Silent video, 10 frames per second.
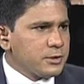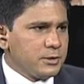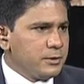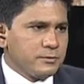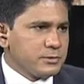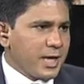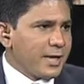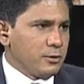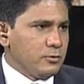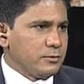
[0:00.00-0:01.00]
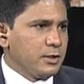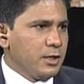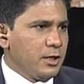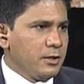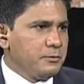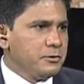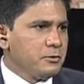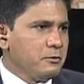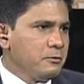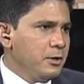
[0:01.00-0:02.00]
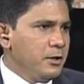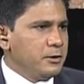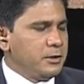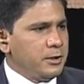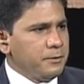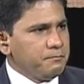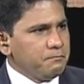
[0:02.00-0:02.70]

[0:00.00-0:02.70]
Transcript: Uh, cyclone, uh, you know, the